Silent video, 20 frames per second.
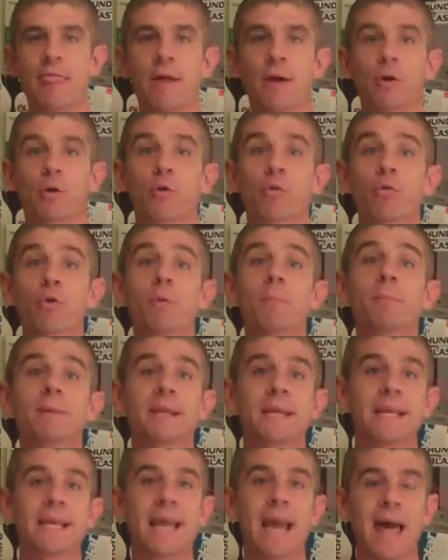they're grouped
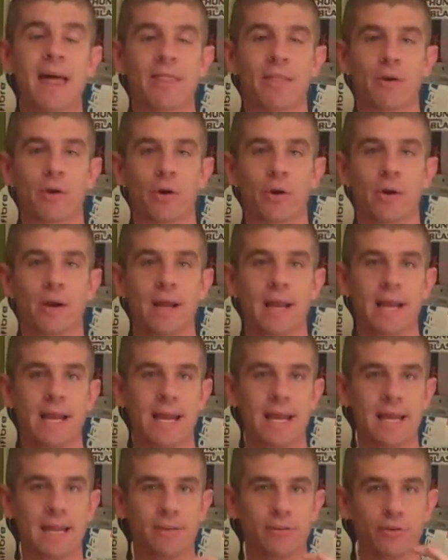together
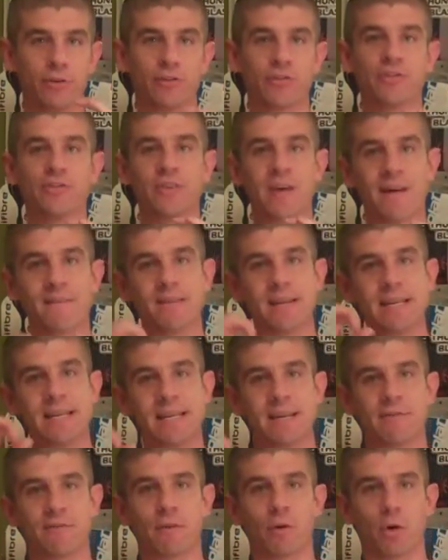into 7
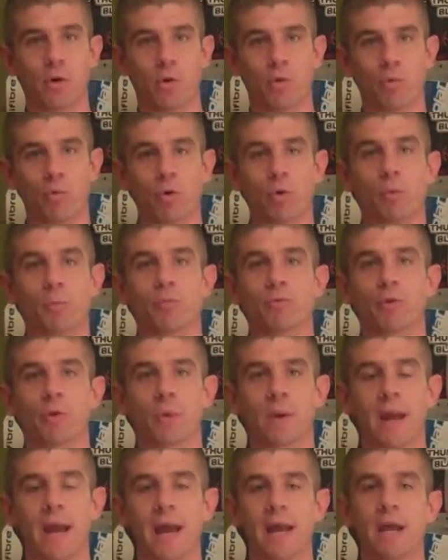different groups,
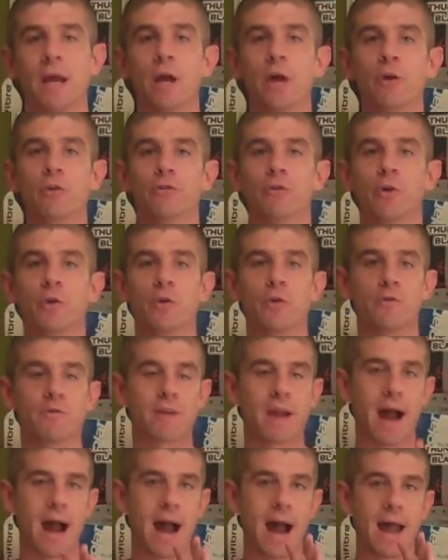okay? So
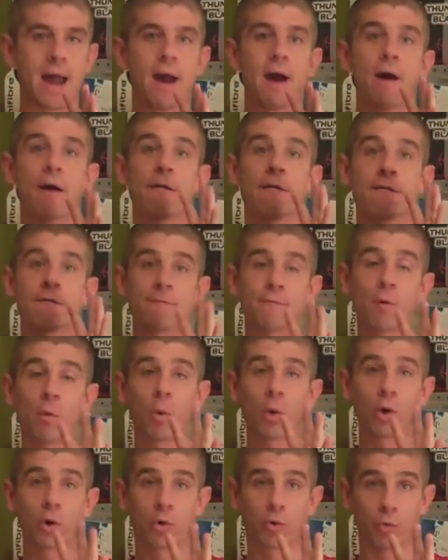you've got
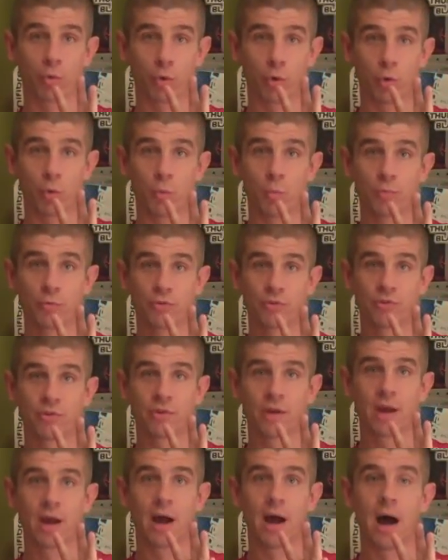4
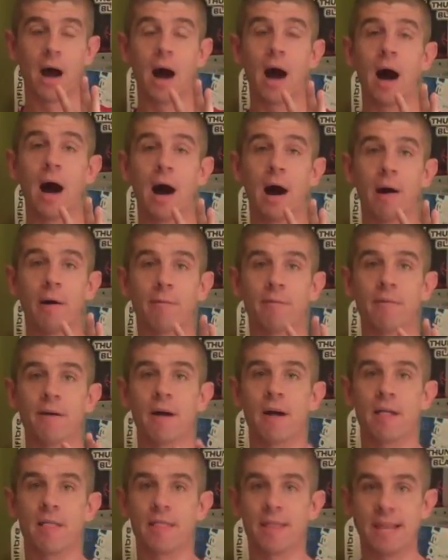groups of
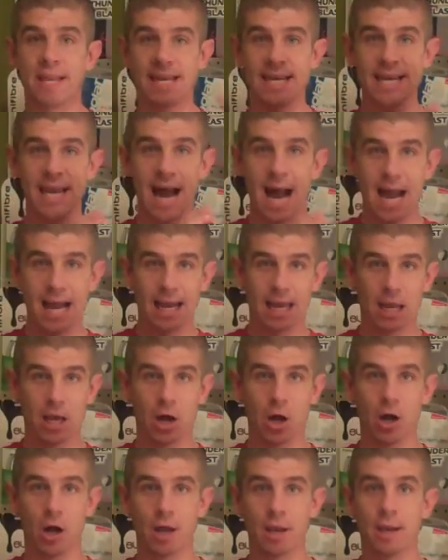the
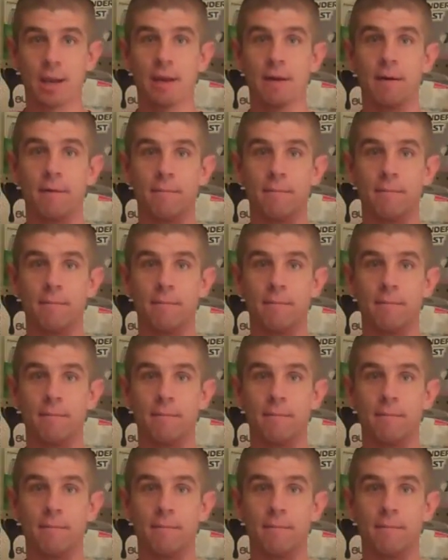nylon